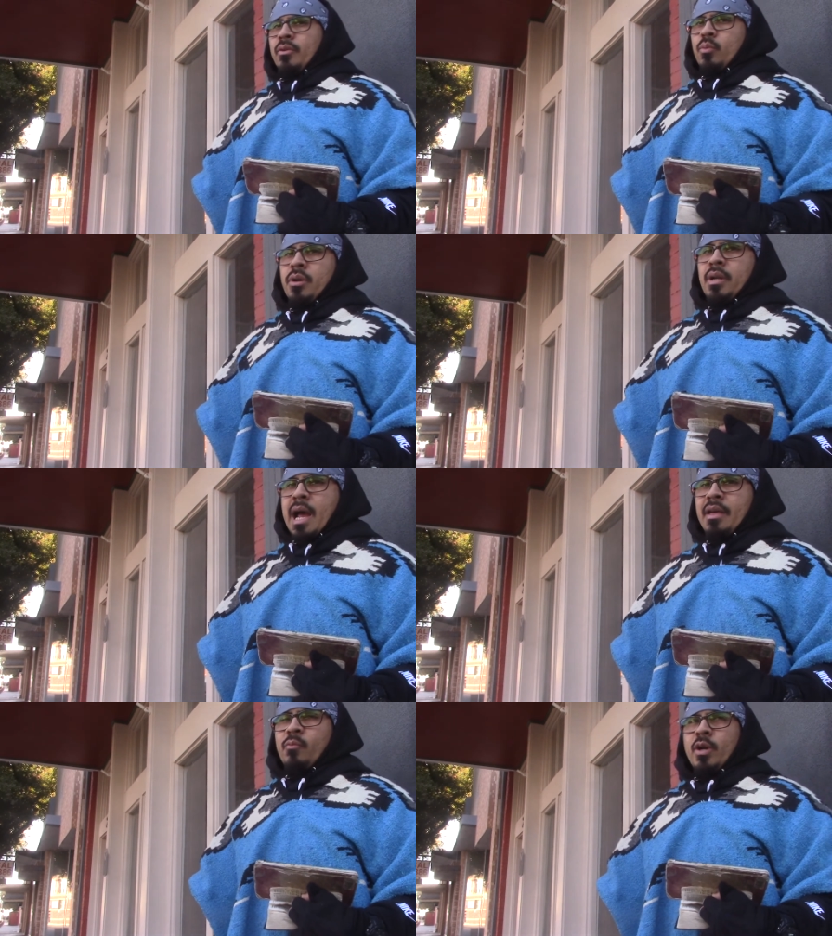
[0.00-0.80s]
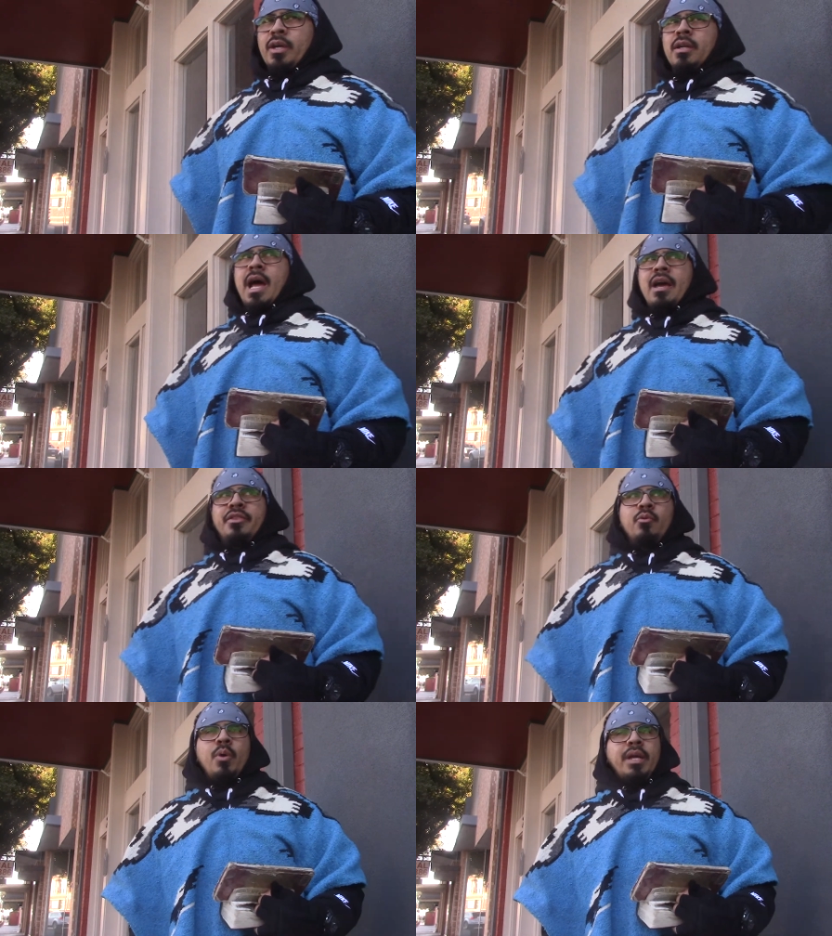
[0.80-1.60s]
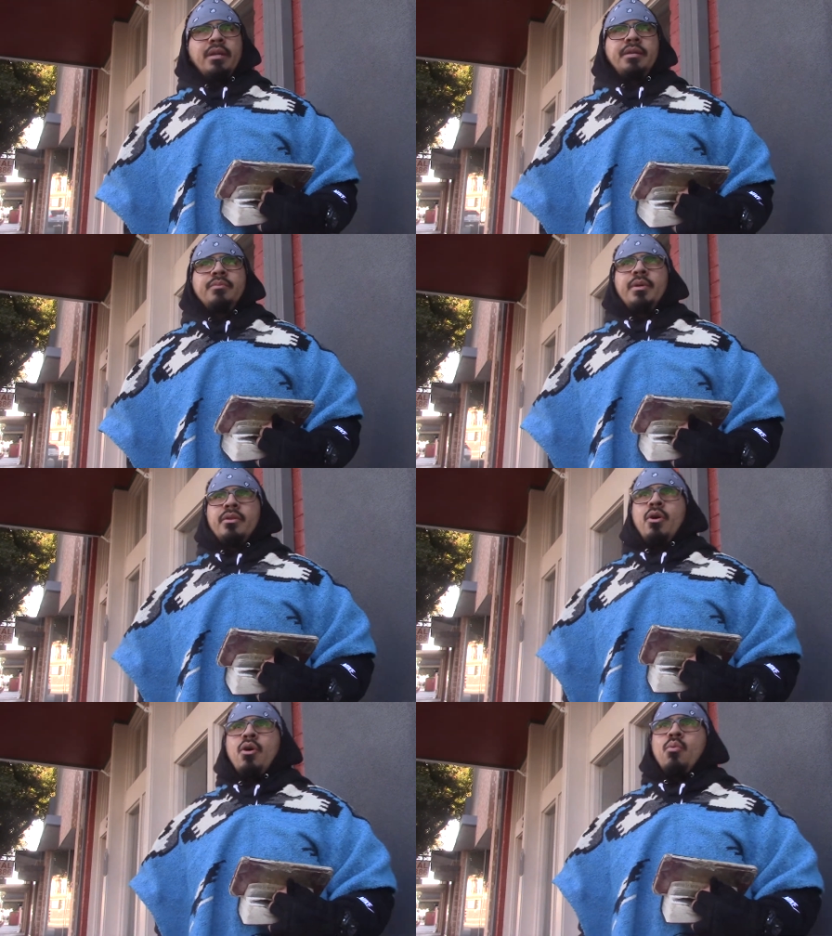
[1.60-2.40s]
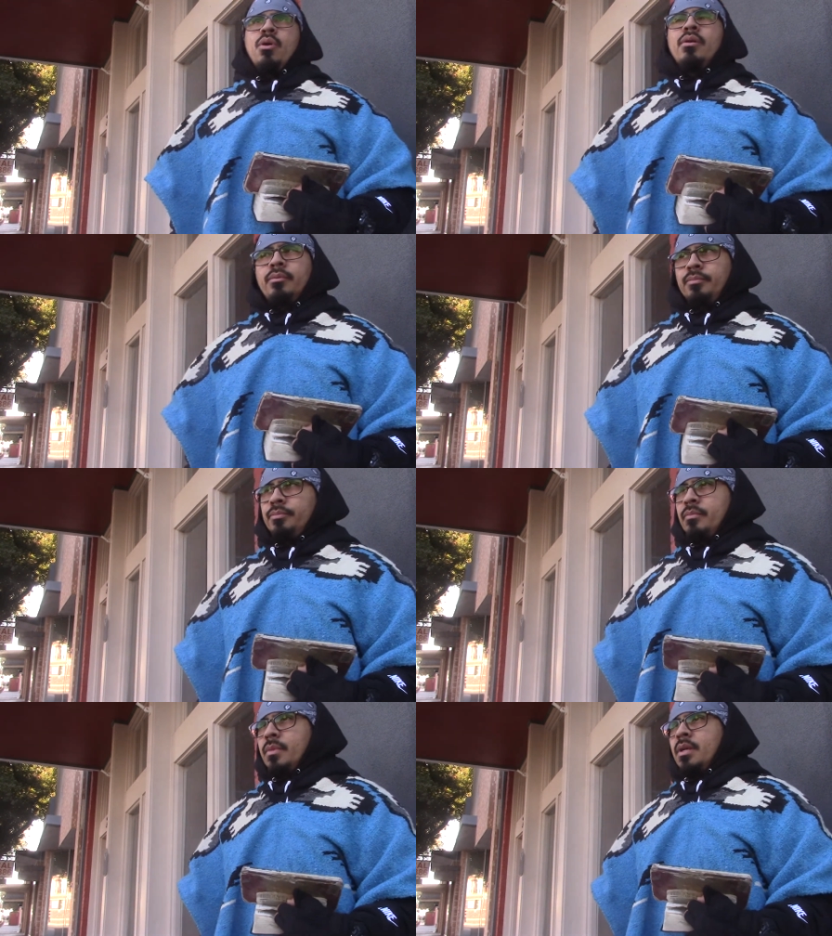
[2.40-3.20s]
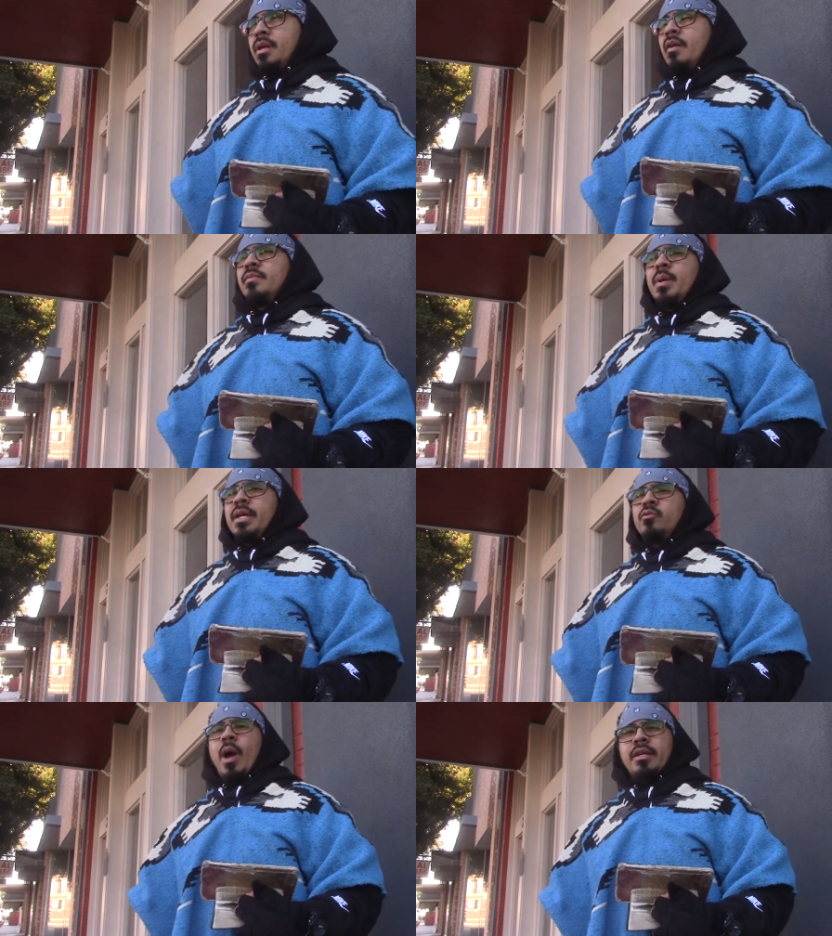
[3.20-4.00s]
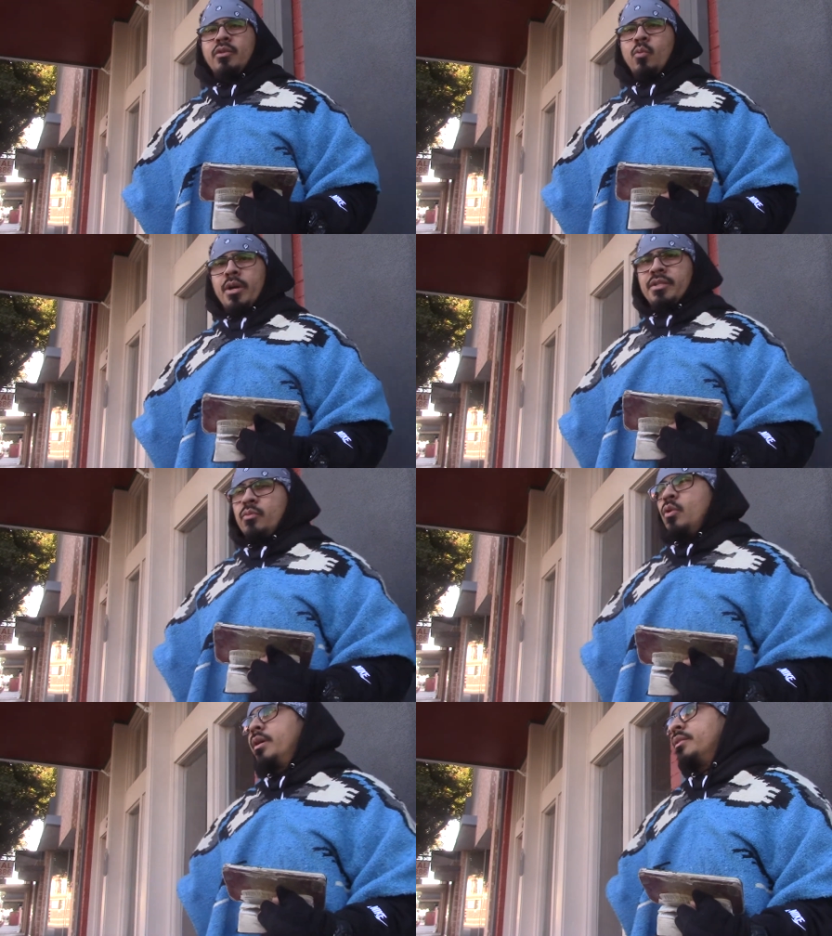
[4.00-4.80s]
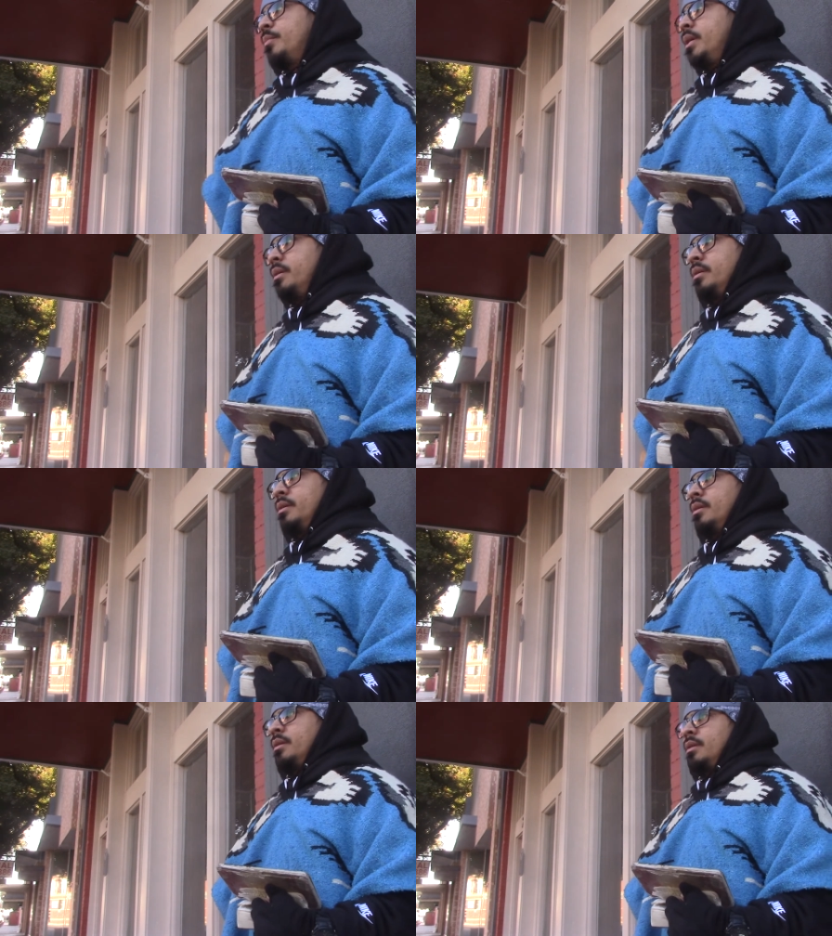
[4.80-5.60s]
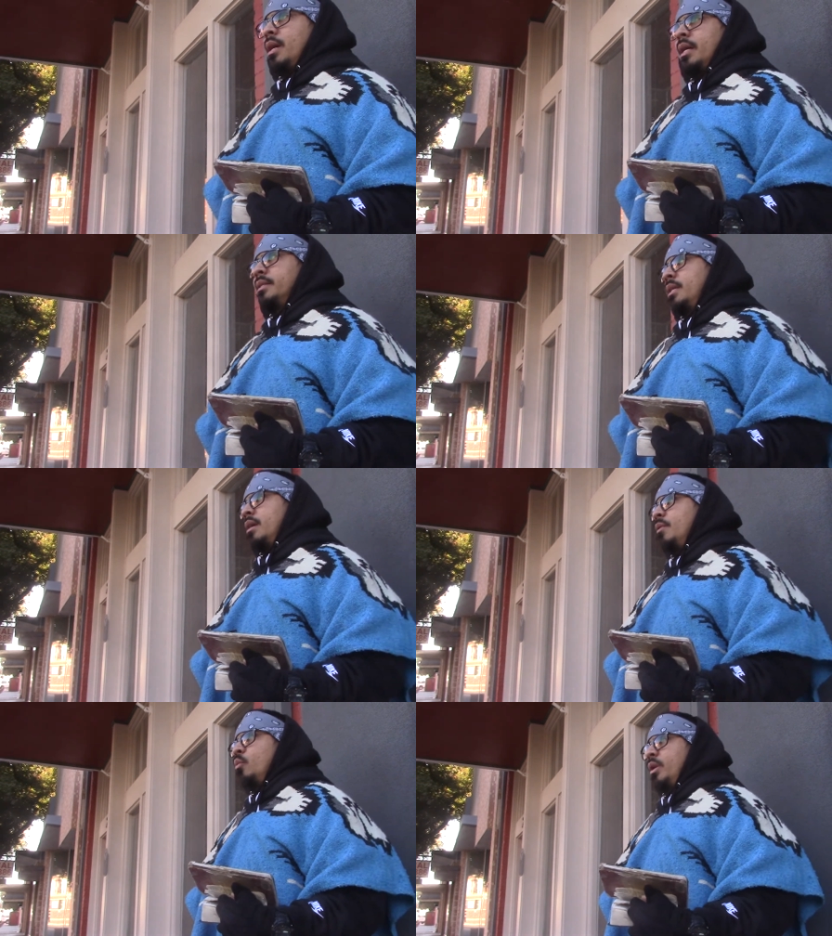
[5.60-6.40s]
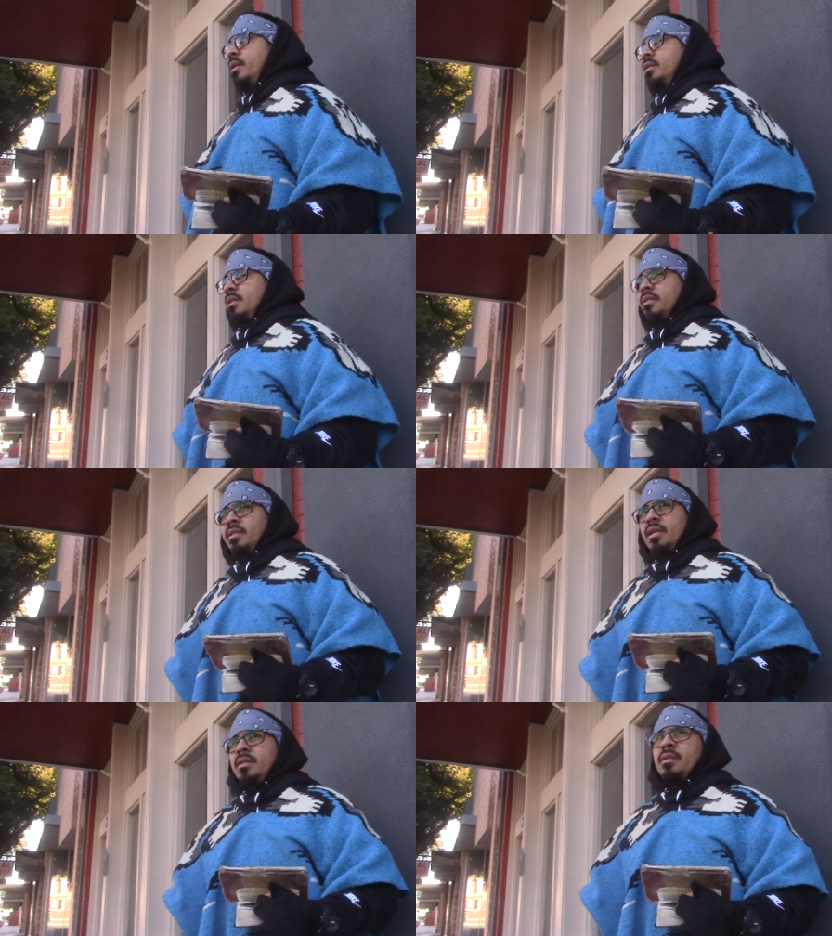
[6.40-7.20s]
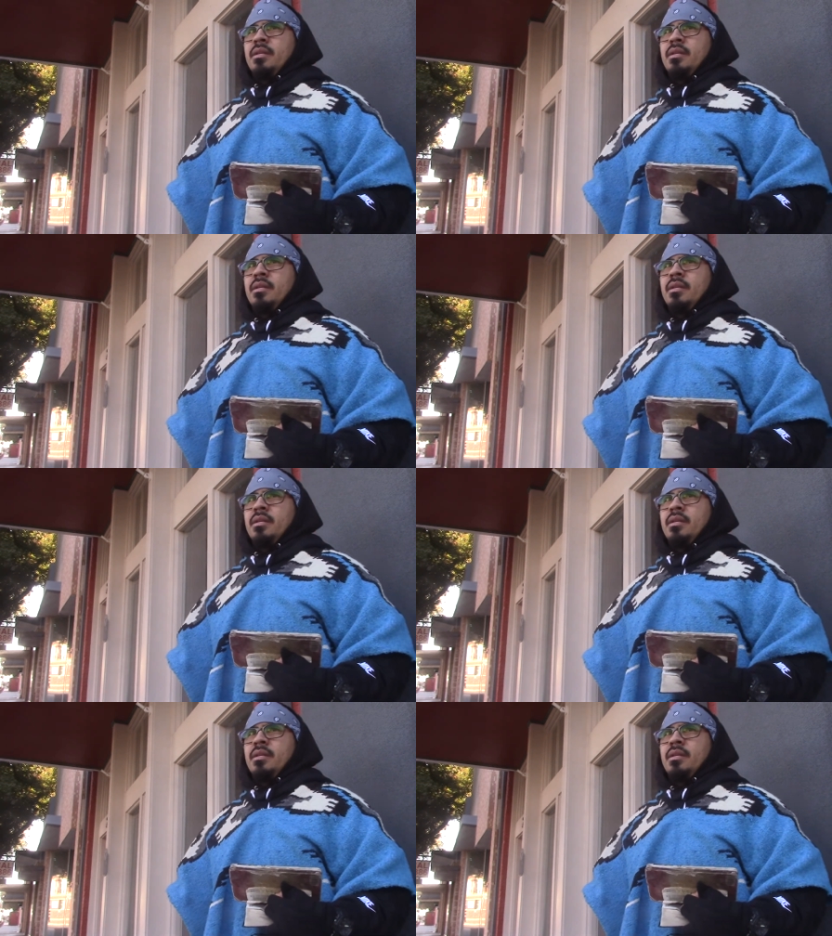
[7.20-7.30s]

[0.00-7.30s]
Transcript: The world lieth, in wickedness, man. The whole world. And everybody's waxing worse and worse, man. Like I said, I'm a witness to this city.